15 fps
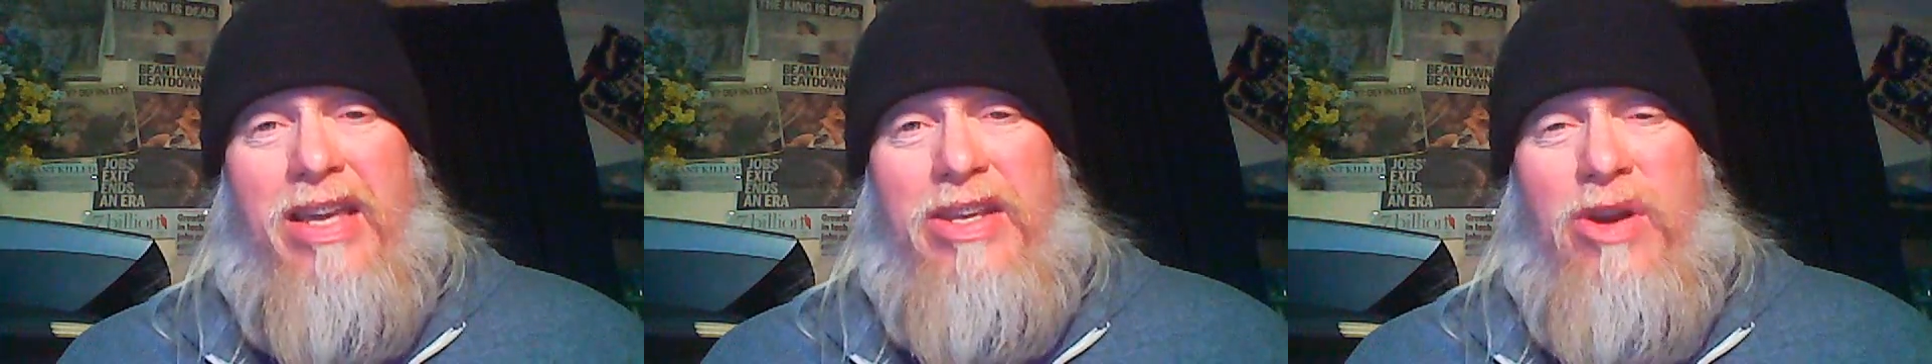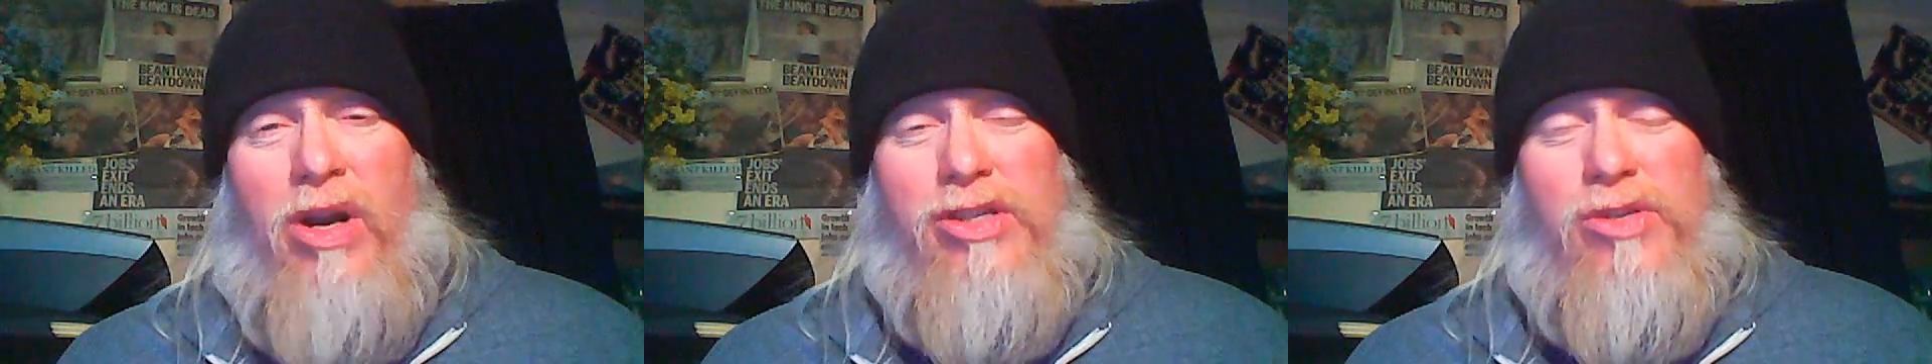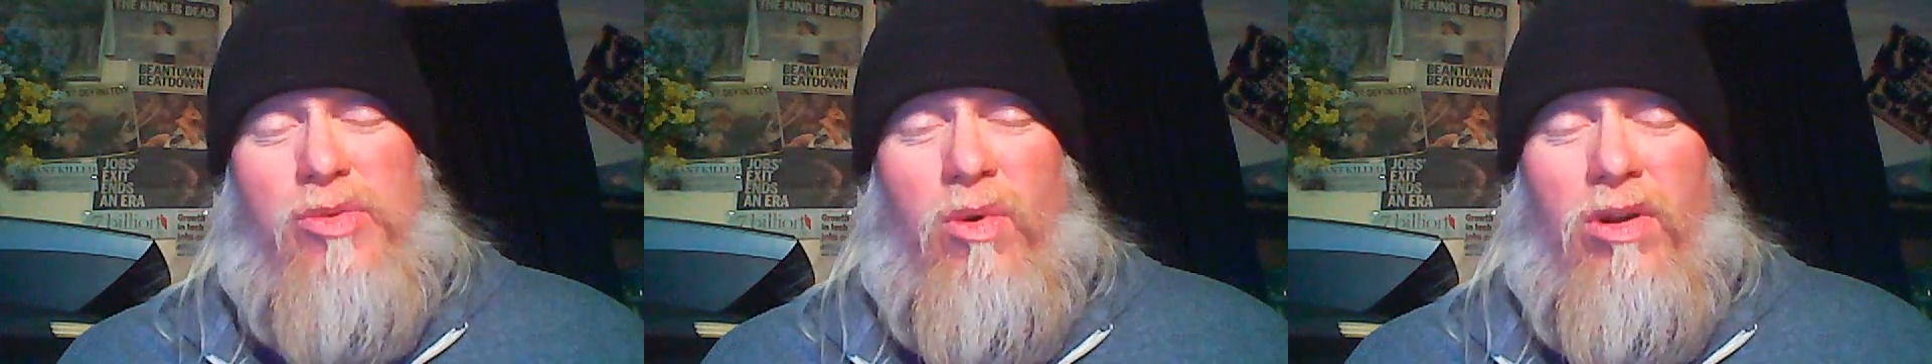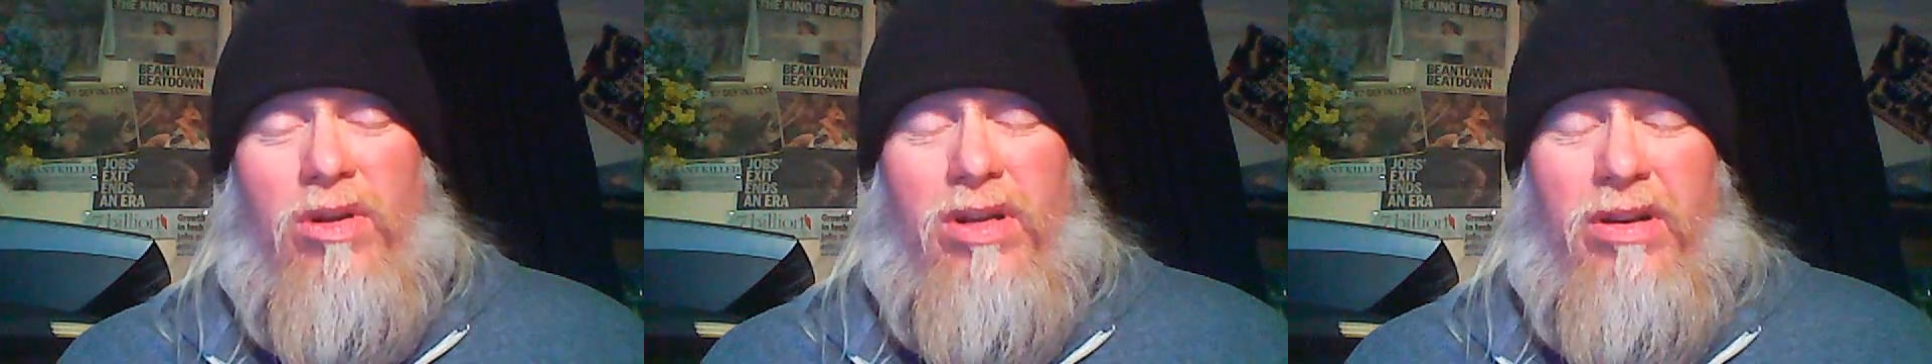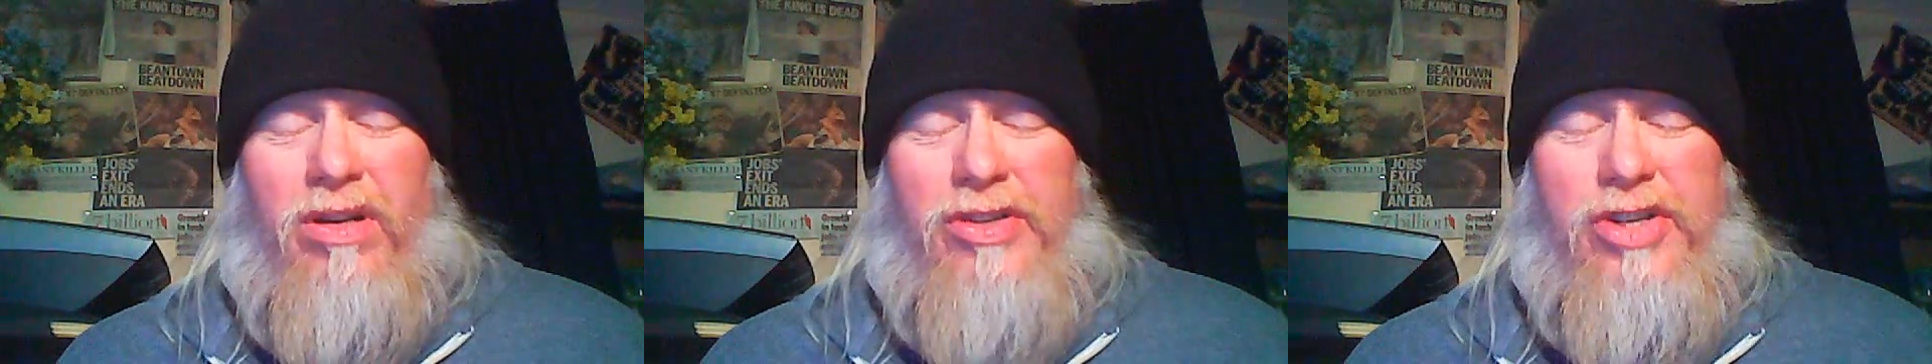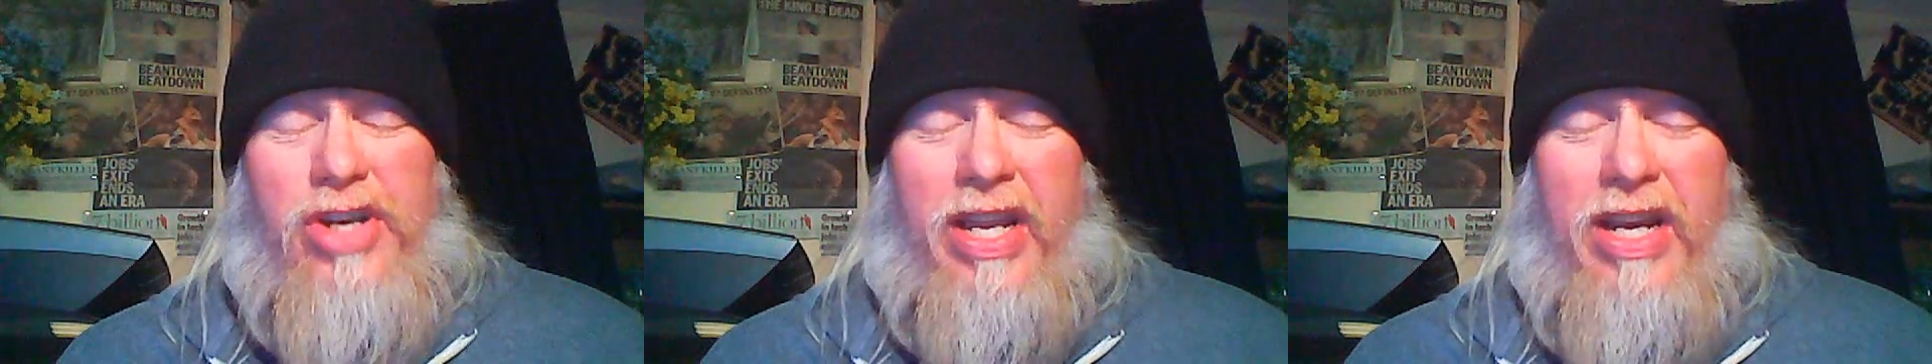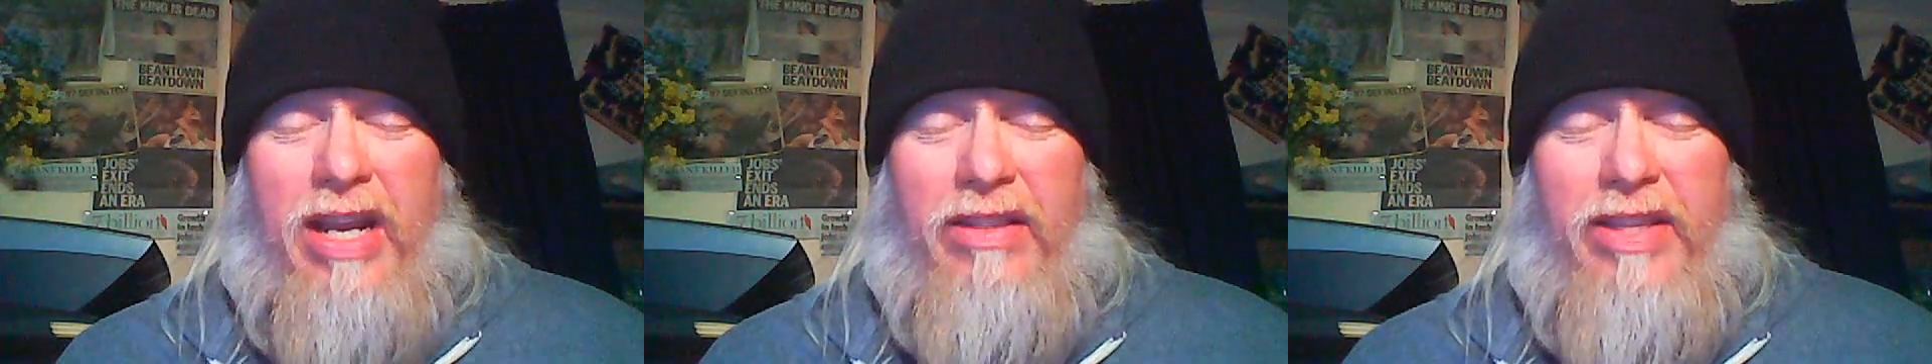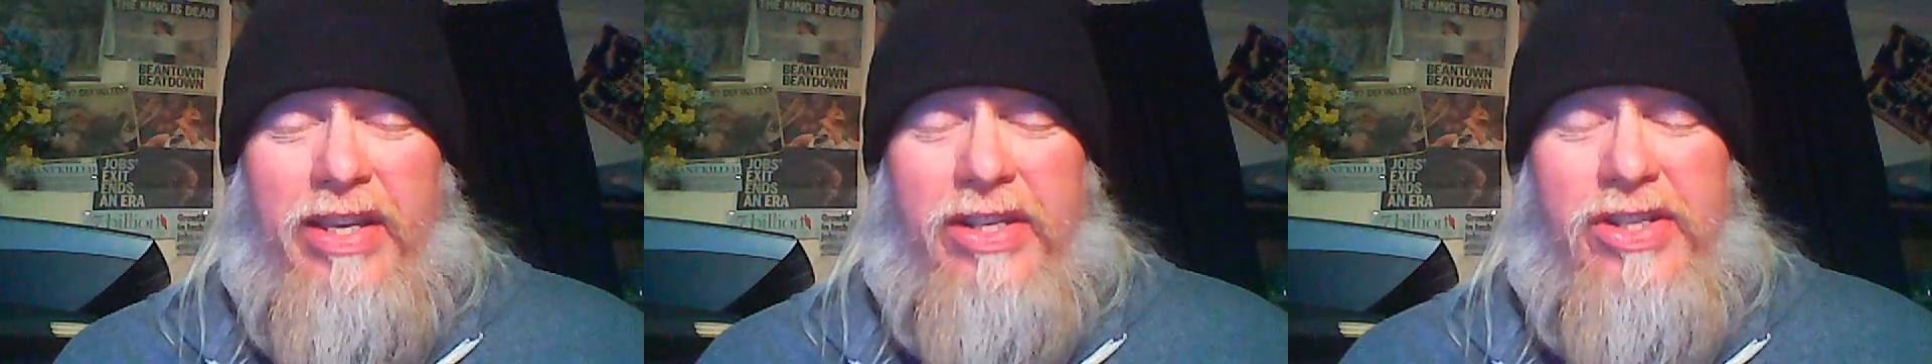you know, I was checking
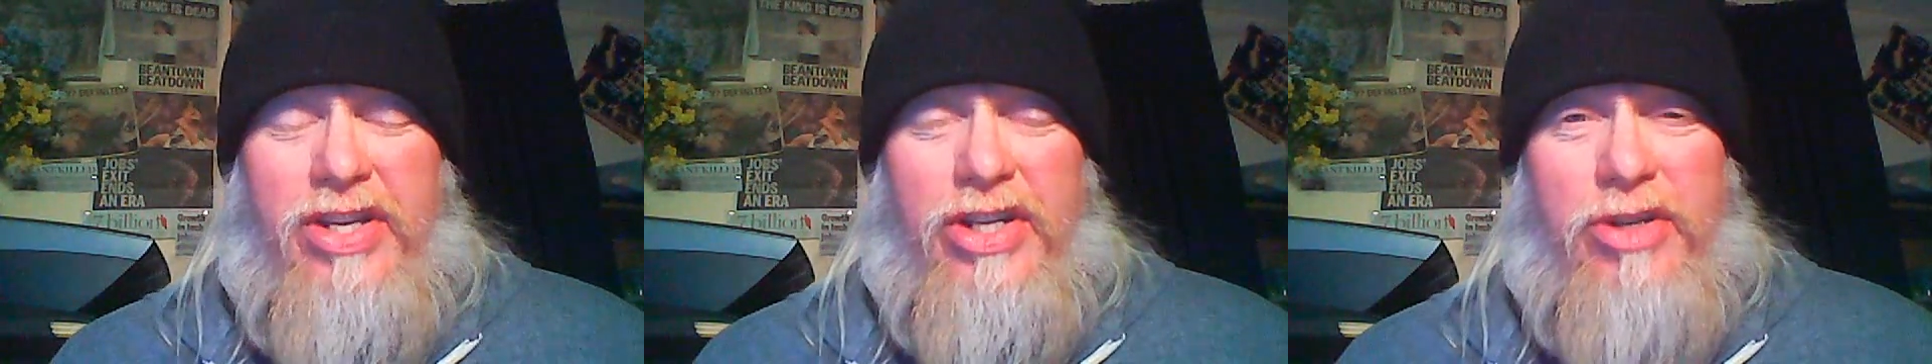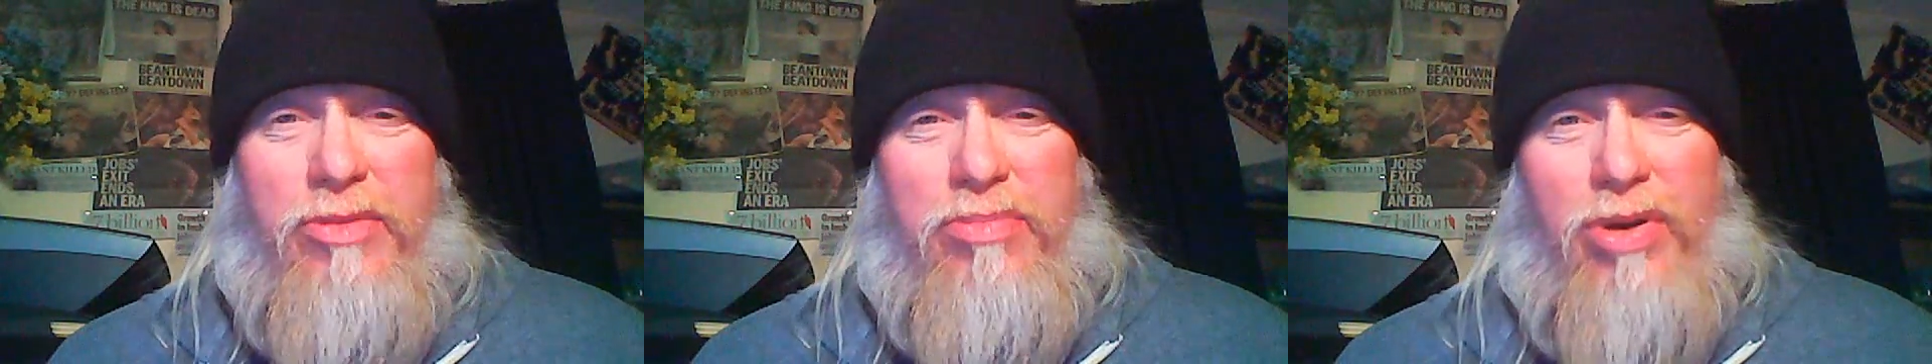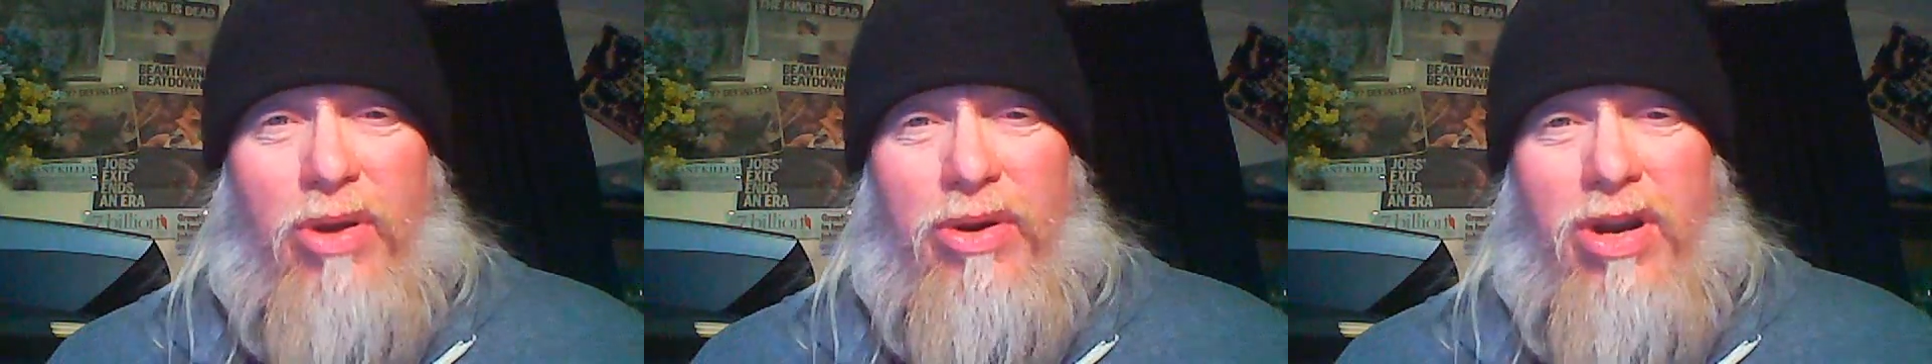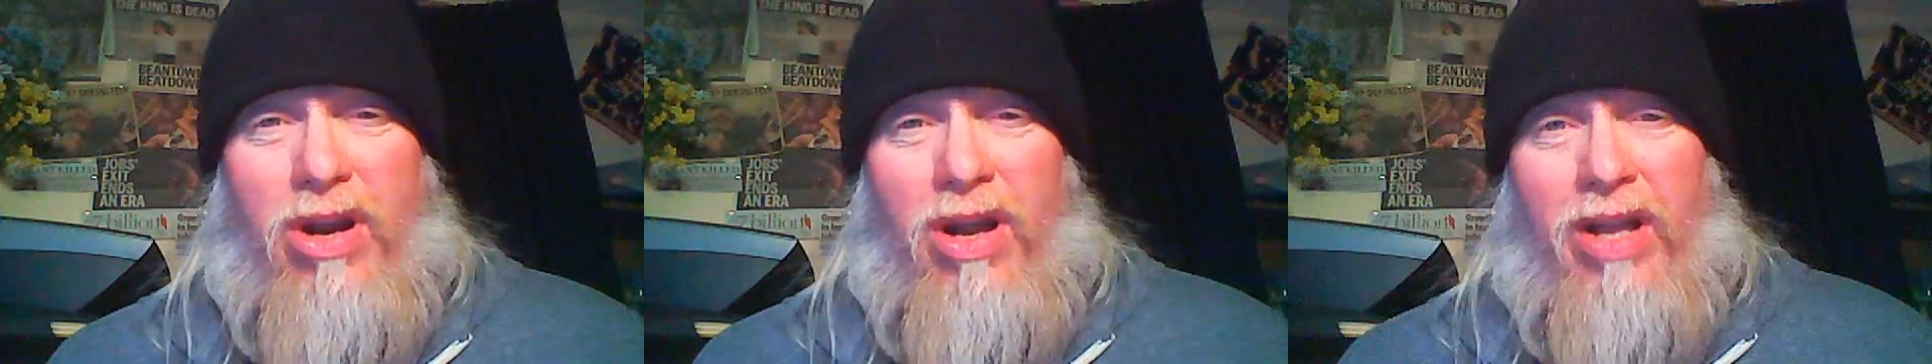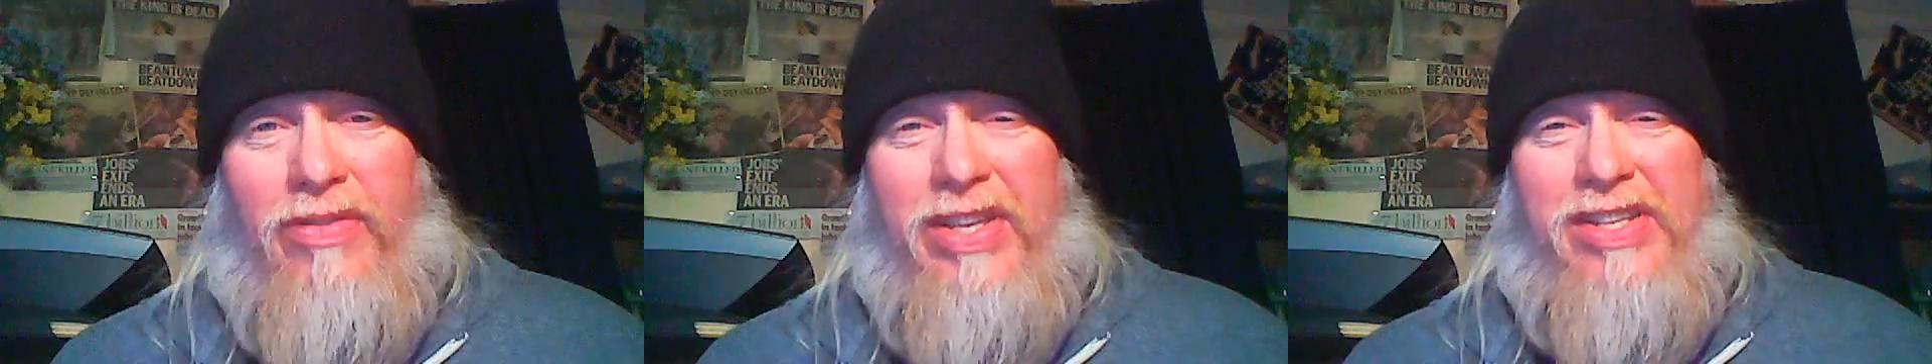out the extinction protocol,